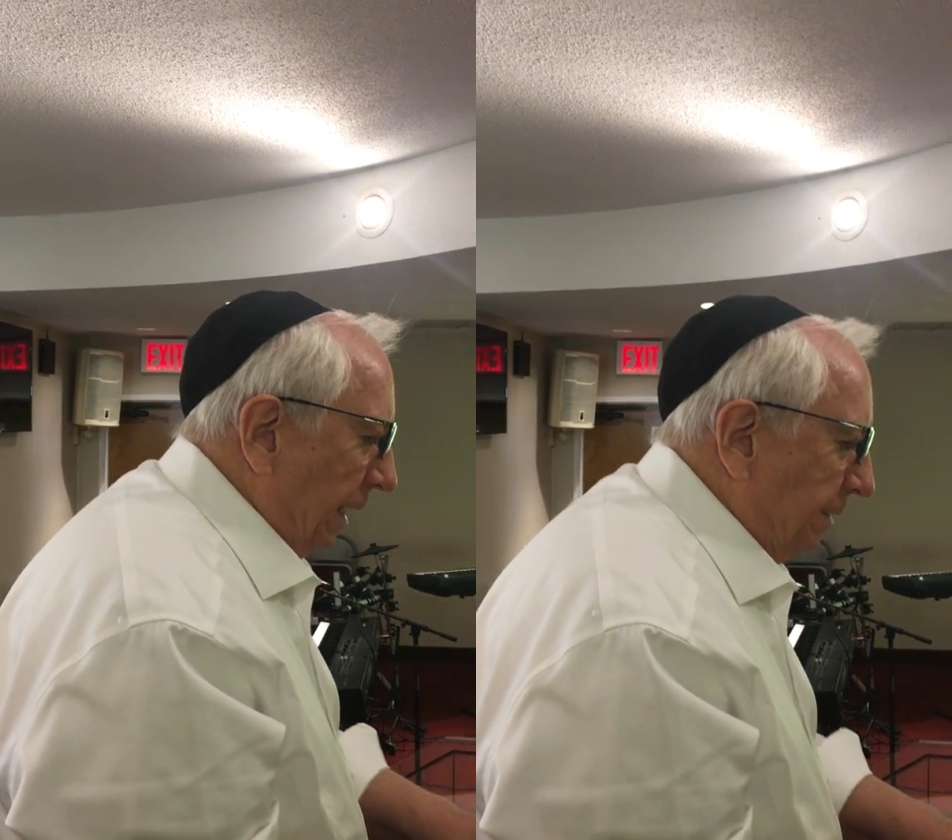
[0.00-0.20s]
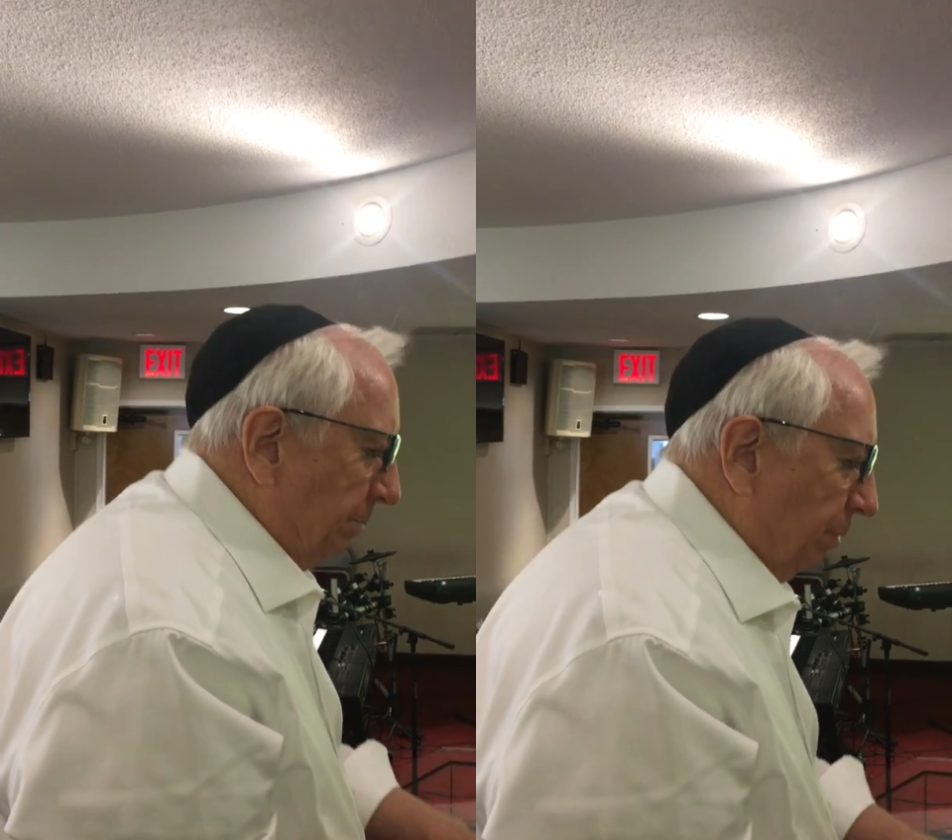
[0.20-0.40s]

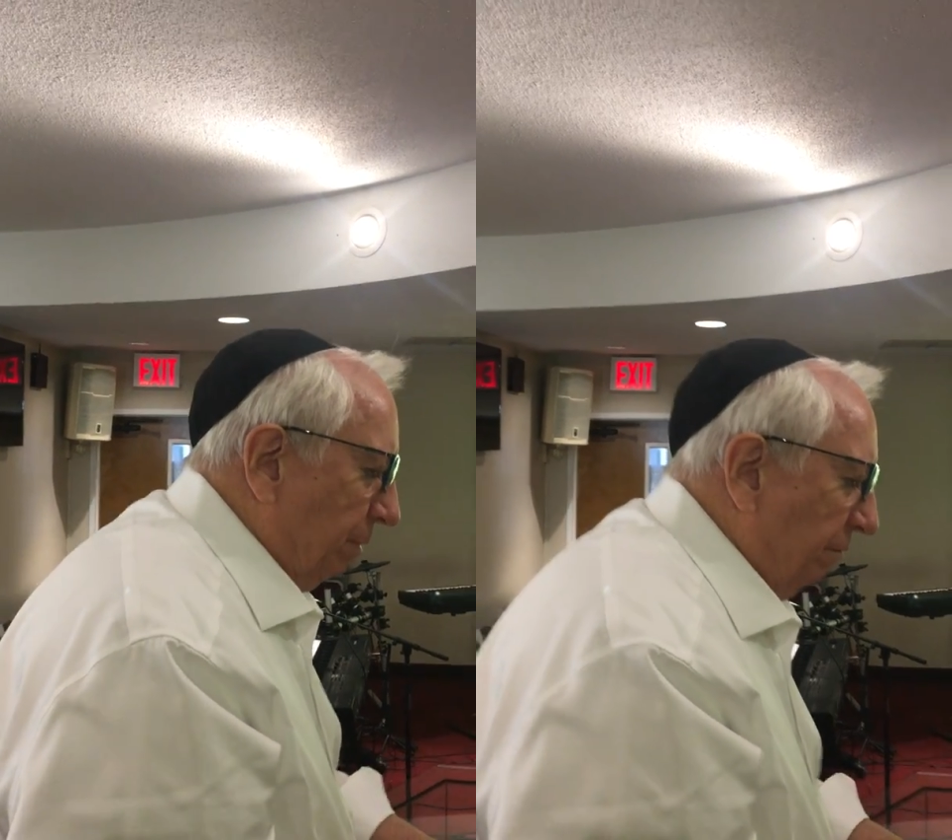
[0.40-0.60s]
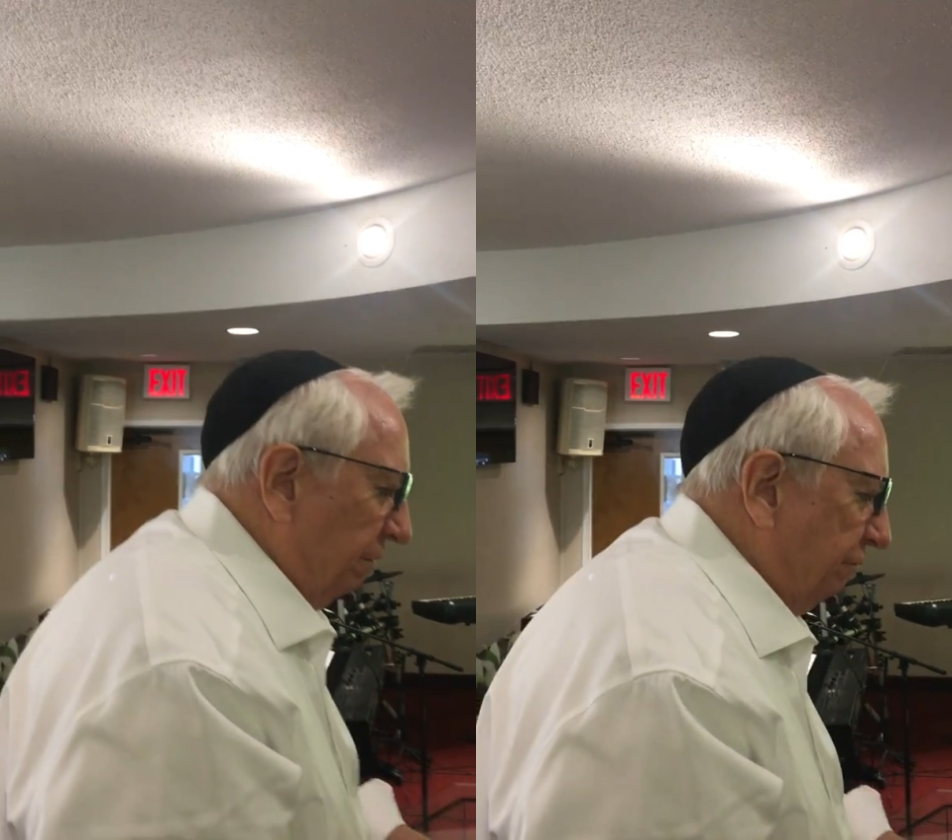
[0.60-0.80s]
at the
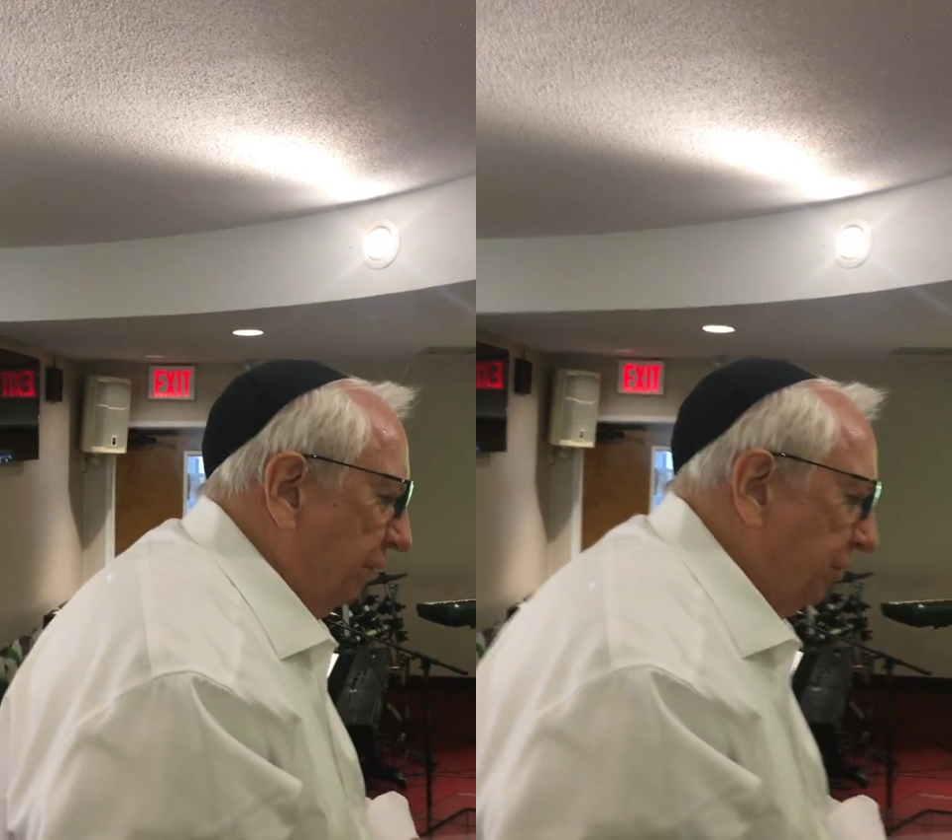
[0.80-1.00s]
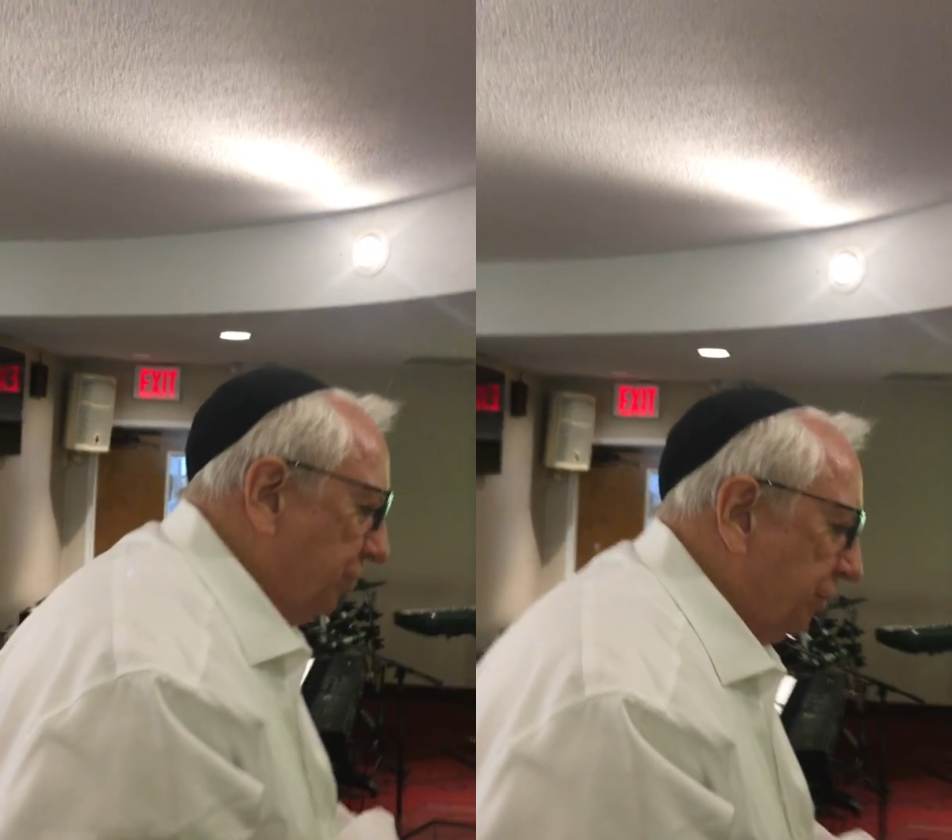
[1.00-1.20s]
book of
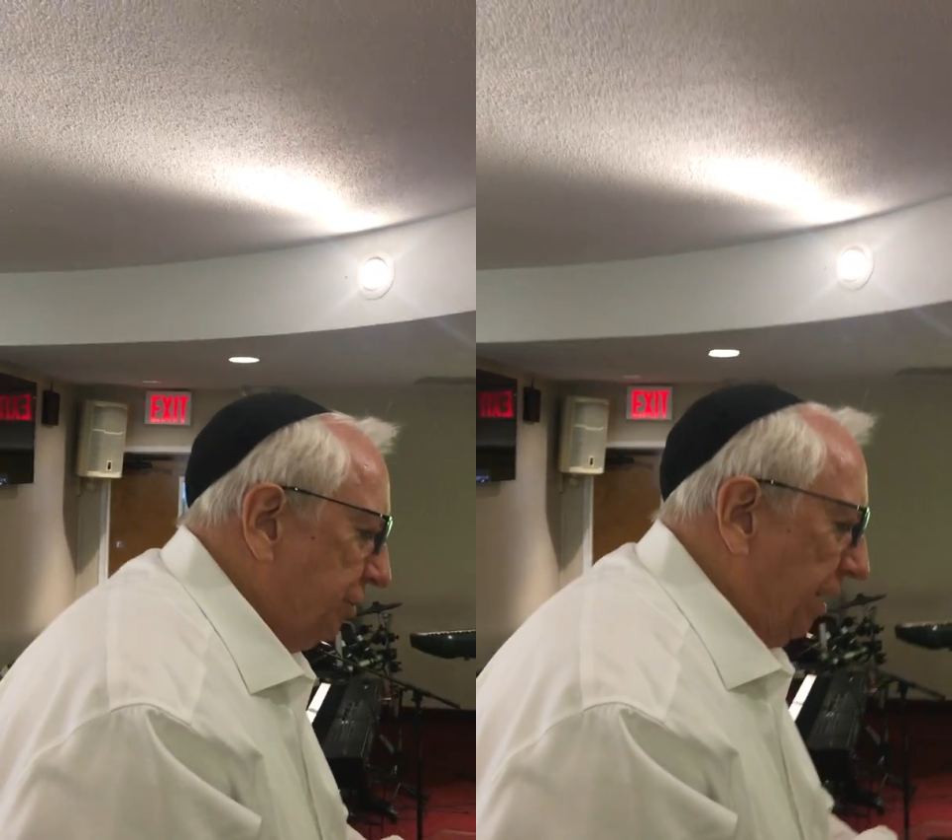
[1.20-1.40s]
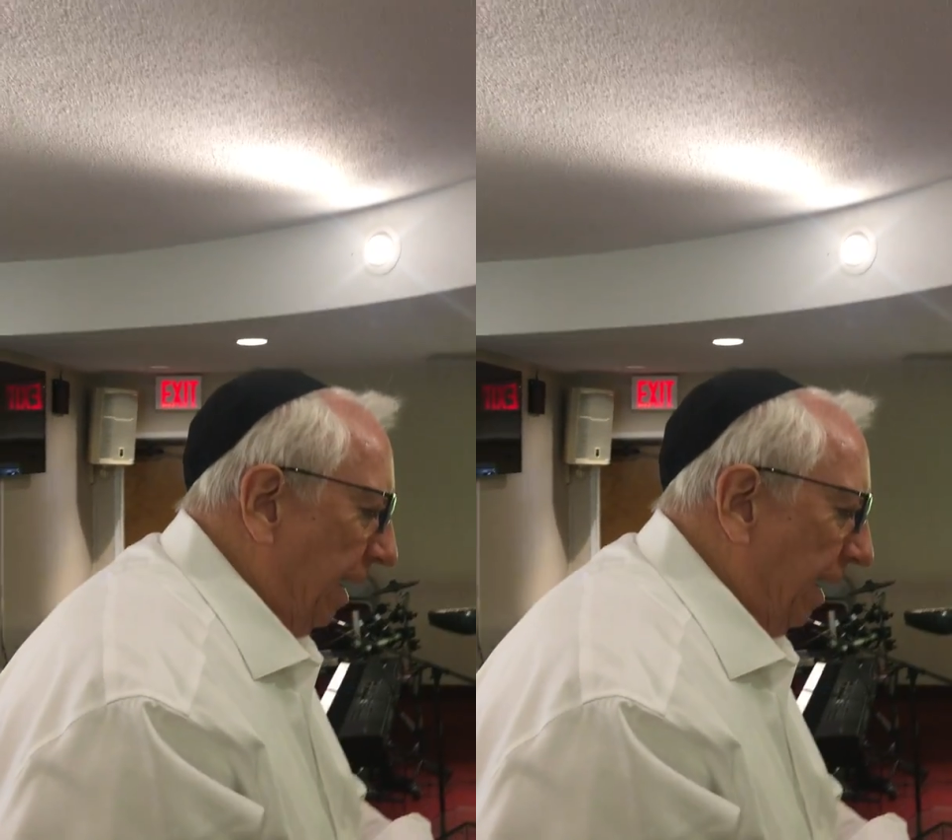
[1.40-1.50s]
Ephesians